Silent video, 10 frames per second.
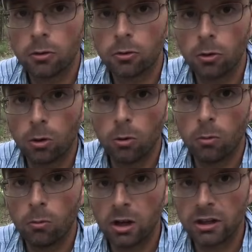So
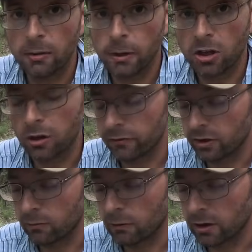while I get my coffee
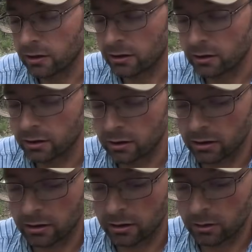ready
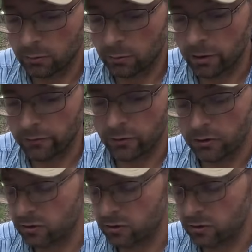and we wait for this